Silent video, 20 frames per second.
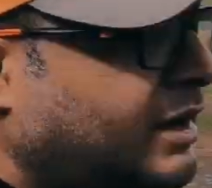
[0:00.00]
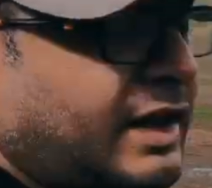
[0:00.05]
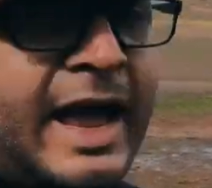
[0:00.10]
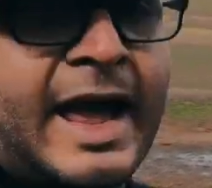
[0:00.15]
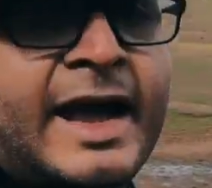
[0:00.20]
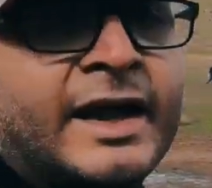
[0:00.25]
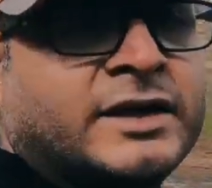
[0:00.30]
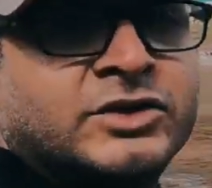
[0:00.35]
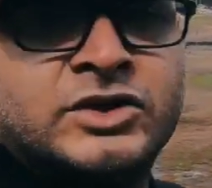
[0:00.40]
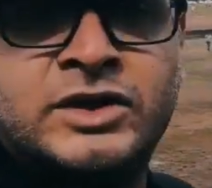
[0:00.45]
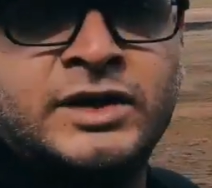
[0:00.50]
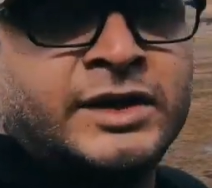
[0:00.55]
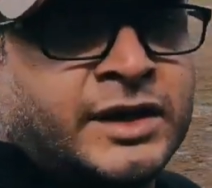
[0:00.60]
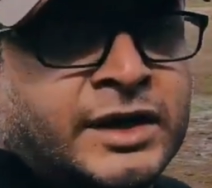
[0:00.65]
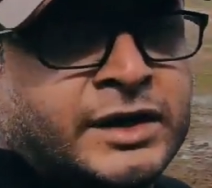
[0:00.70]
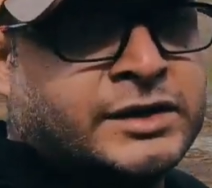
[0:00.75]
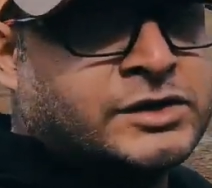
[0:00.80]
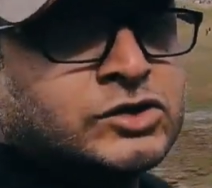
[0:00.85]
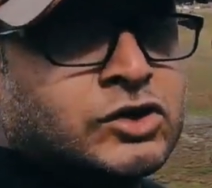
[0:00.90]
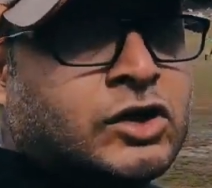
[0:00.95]
actually
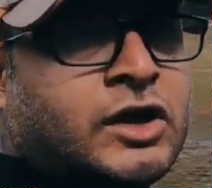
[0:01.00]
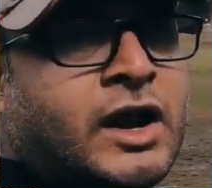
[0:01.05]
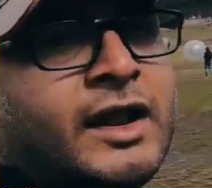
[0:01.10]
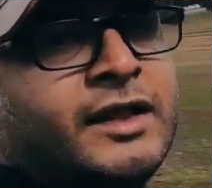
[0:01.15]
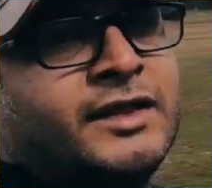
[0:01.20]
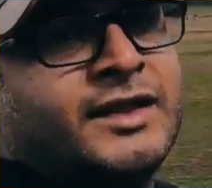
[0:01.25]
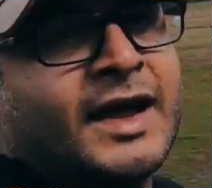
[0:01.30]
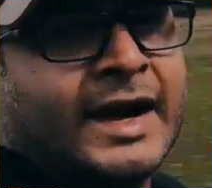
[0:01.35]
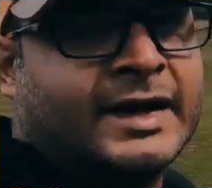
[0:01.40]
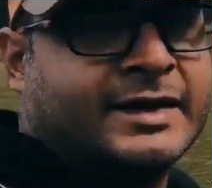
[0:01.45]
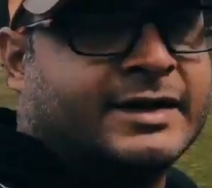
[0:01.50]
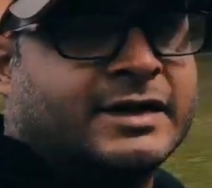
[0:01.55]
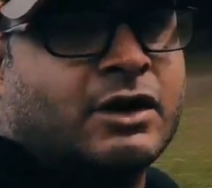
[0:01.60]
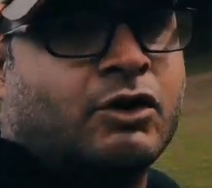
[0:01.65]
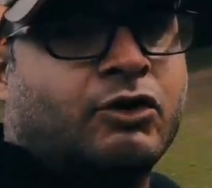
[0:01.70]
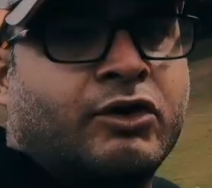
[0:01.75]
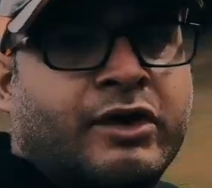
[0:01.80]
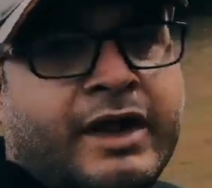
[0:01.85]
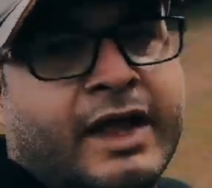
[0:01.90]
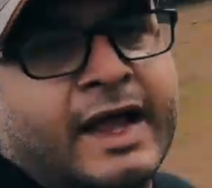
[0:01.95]
it's not that
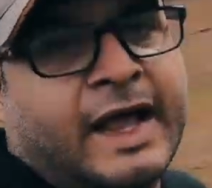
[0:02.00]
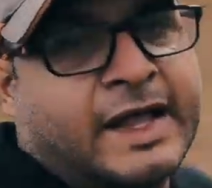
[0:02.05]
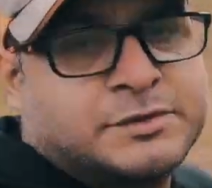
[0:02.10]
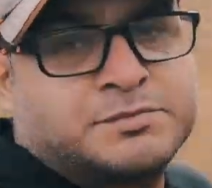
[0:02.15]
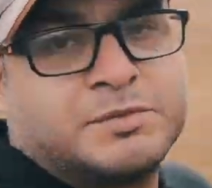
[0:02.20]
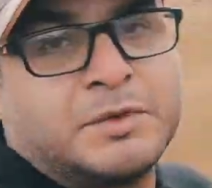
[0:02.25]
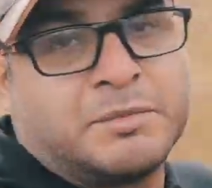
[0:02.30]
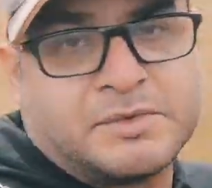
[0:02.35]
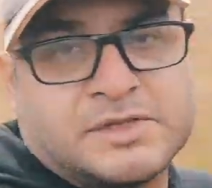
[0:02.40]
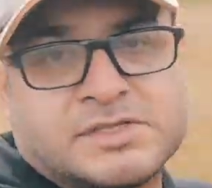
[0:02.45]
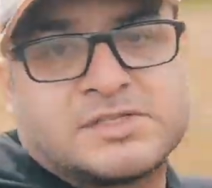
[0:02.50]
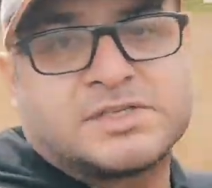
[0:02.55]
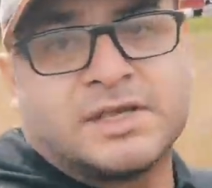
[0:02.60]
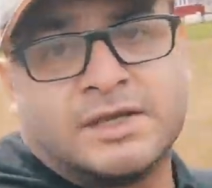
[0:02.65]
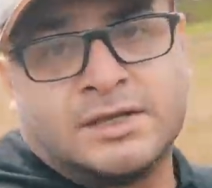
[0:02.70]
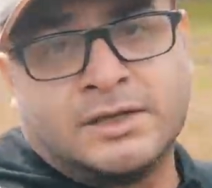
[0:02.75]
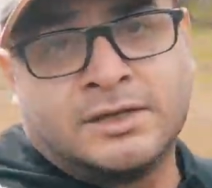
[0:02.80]
crowded as people say.